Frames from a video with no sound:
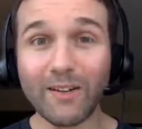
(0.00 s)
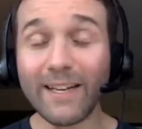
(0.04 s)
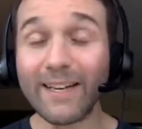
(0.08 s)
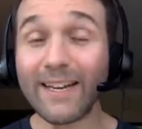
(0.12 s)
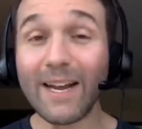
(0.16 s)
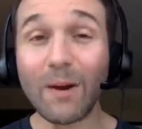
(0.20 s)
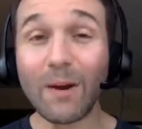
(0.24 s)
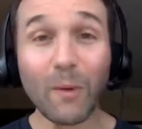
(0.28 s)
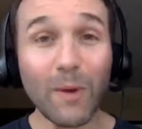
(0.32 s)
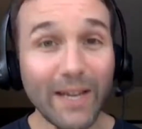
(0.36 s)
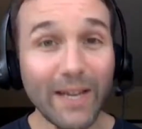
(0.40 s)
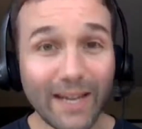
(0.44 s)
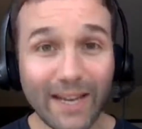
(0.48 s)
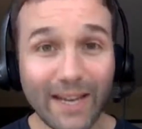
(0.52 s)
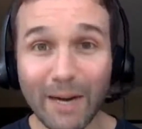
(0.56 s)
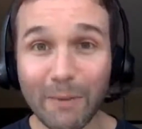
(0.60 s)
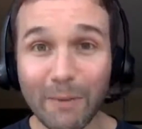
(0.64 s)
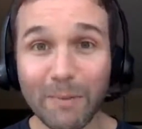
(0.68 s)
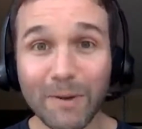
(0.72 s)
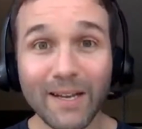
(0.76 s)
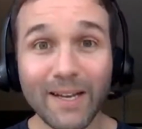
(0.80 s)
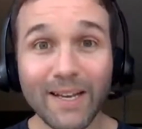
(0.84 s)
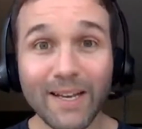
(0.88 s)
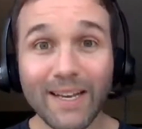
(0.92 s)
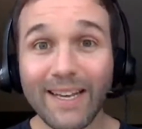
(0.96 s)
And I wake up
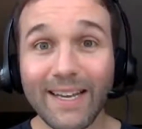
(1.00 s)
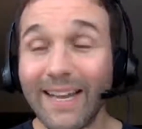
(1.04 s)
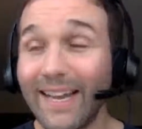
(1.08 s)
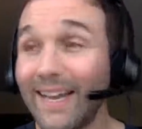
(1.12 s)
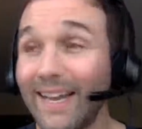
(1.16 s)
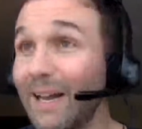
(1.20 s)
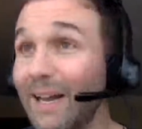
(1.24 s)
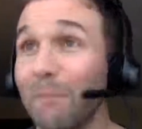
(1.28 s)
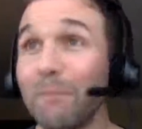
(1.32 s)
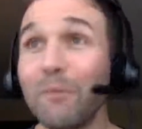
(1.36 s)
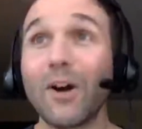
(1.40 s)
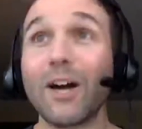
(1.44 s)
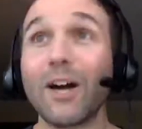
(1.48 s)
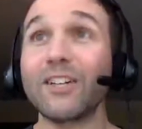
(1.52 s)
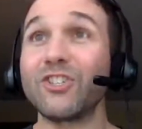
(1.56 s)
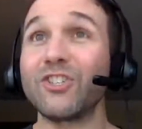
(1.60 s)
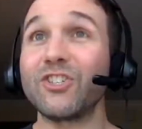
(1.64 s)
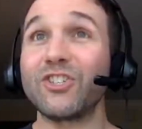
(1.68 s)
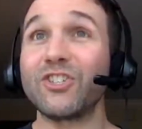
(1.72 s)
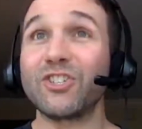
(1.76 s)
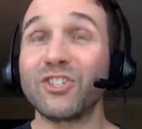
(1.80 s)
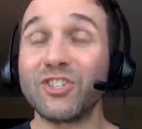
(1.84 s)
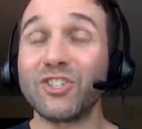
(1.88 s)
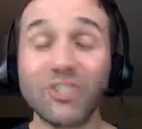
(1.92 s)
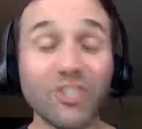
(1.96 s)
and I'm not
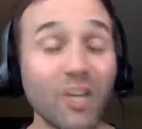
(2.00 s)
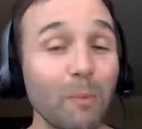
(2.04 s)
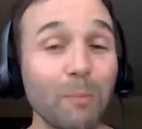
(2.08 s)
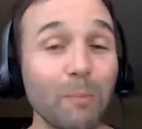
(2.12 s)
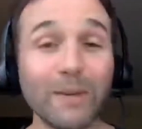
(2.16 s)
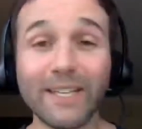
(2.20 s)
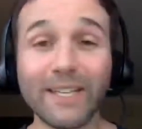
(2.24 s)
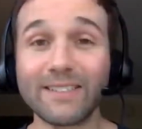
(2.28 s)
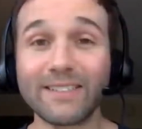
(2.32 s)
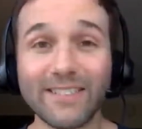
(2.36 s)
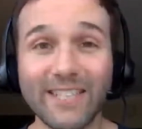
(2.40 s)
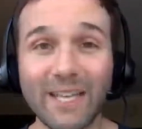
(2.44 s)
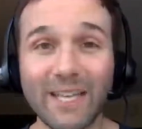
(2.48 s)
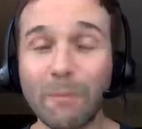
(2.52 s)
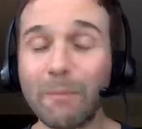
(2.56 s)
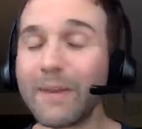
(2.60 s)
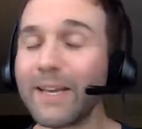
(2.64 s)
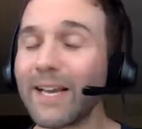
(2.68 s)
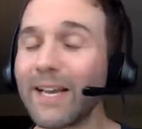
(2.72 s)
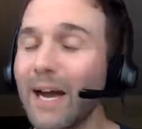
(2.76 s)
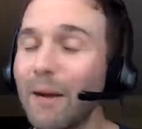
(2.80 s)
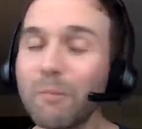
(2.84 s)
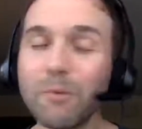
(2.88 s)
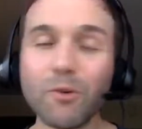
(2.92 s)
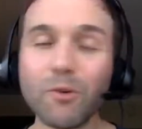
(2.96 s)
just jumping and
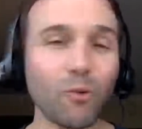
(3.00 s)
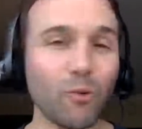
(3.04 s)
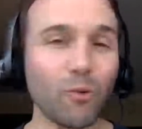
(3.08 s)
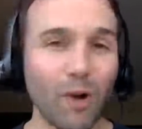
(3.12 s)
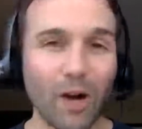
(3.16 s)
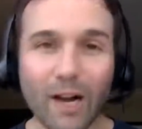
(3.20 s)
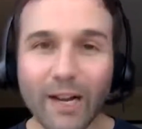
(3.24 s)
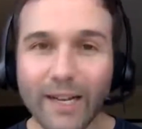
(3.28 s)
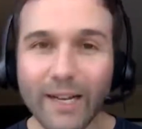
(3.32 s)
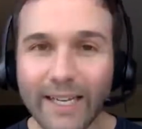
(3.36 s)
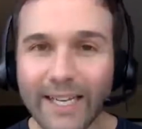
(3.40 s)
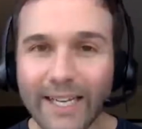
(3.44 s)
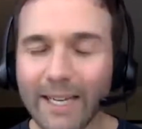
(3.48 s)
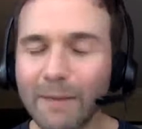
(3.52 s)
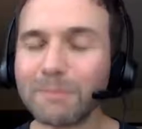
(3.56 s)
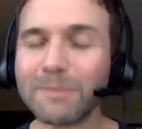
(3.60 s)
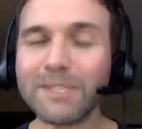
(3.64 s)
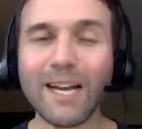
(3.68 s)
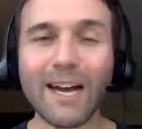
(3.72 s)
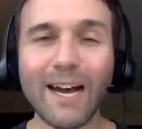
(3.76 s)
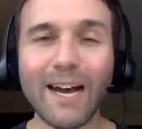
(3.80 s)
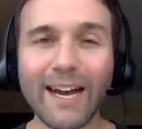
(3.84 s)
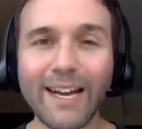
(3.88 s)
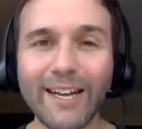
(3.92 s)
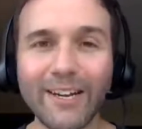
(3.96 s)
skipping. I'm groggy. I'm
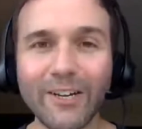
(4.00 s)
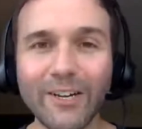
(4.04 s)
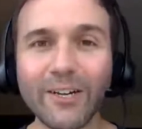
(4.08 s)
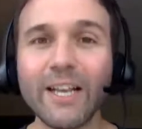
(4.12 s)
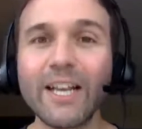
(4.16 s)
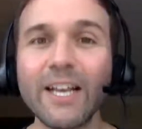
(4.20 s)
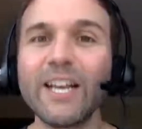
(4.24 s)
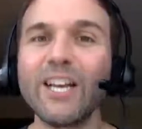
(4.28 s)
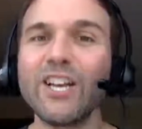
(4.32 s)
tired.